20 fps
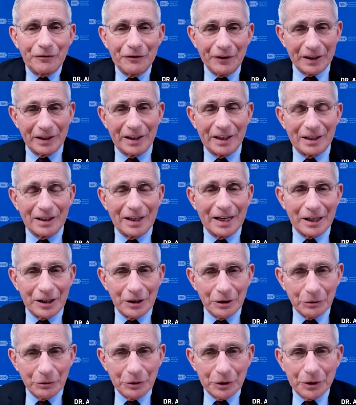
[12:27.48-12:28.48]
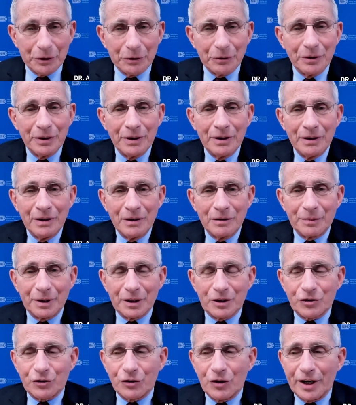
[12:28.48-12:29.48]
feeling like you do,
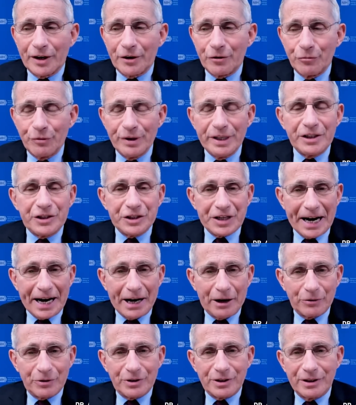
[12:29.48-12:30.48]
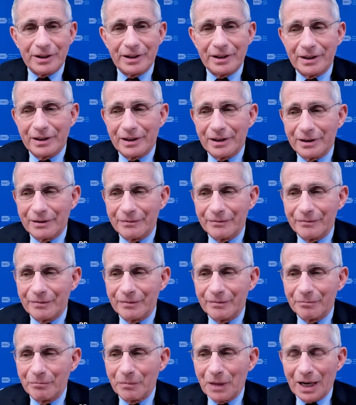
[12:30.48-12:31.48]
but try to reach out in a
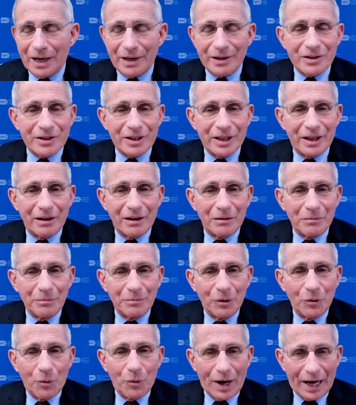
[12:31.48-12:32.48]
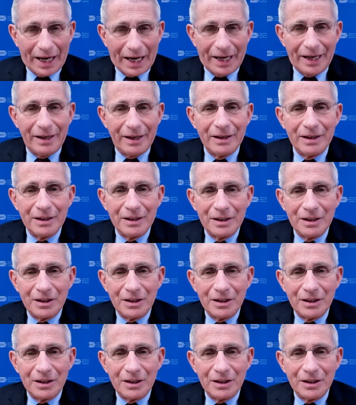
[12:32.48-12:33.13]
modest and humble way